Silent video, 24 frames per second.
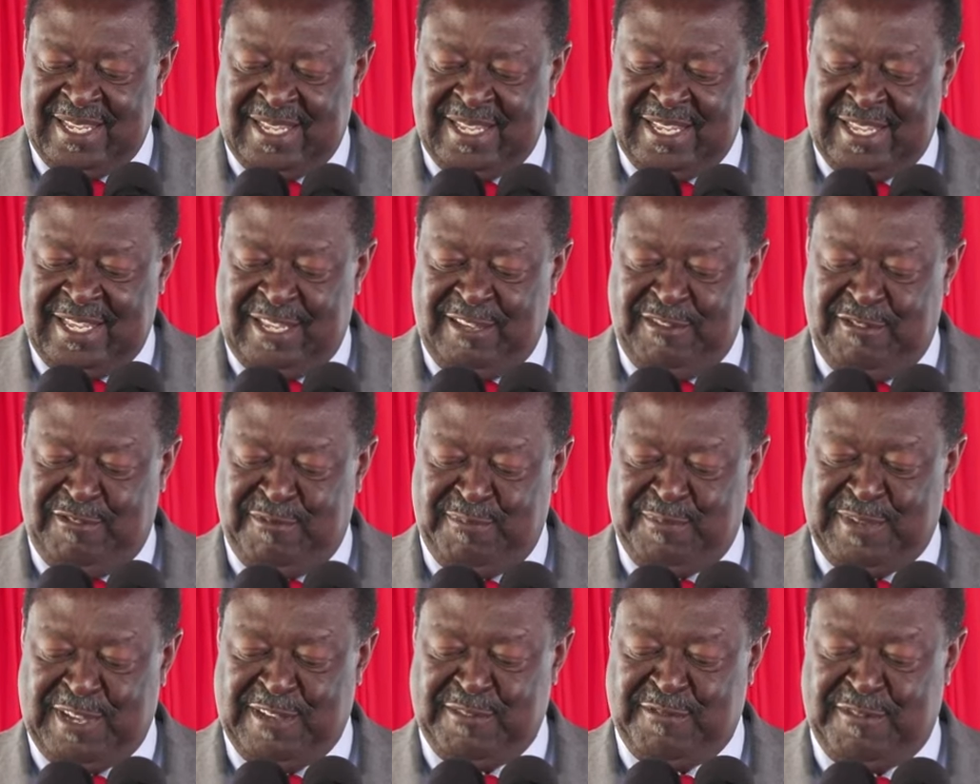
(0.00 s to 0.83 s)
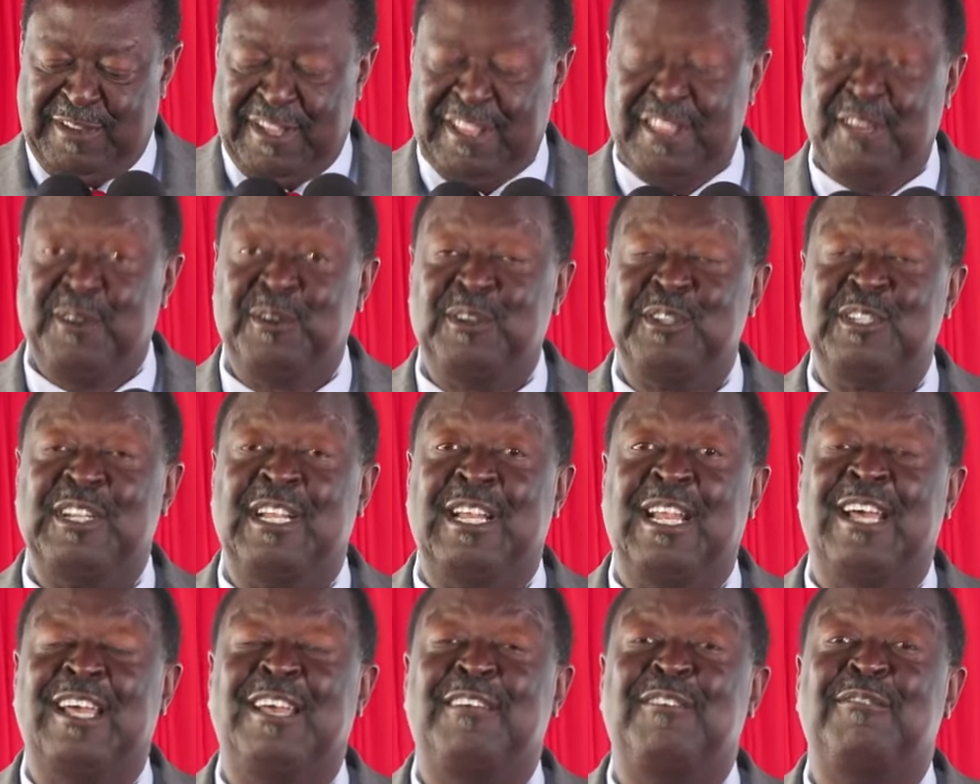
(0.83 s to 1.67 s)
If my father was
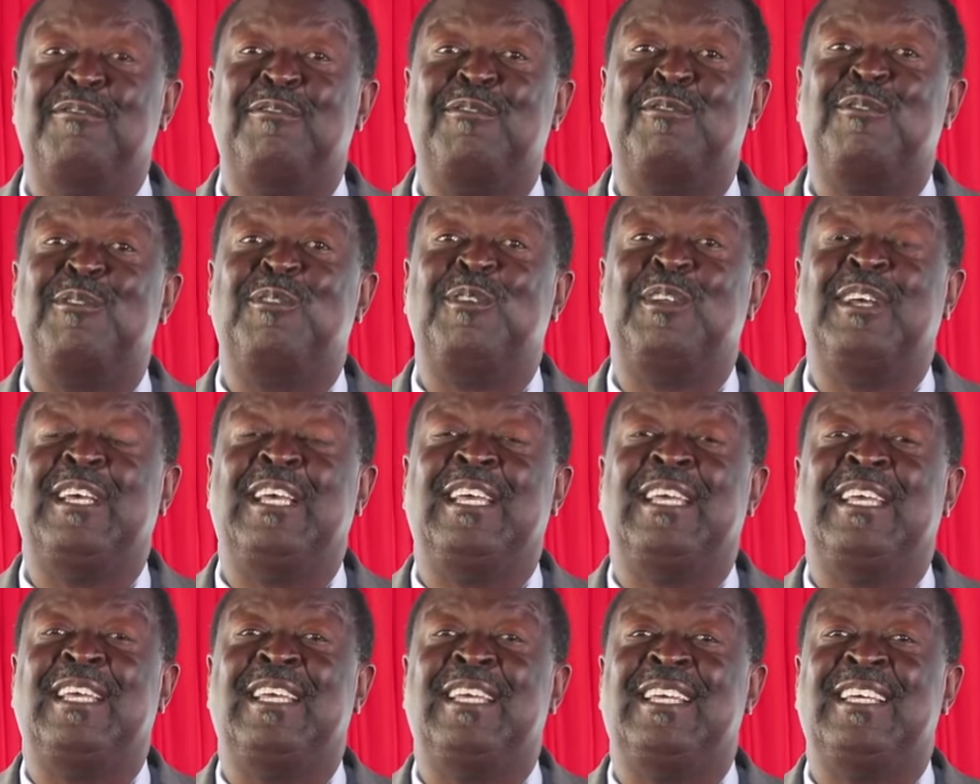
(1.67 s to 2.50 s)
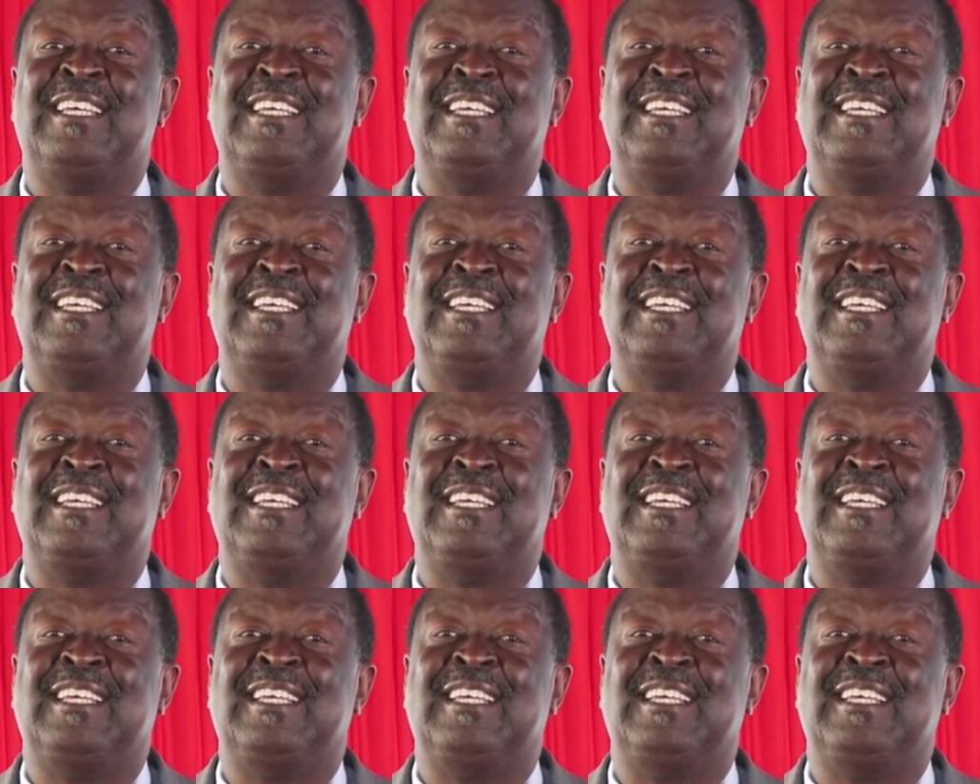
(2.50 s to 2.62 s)
alive today,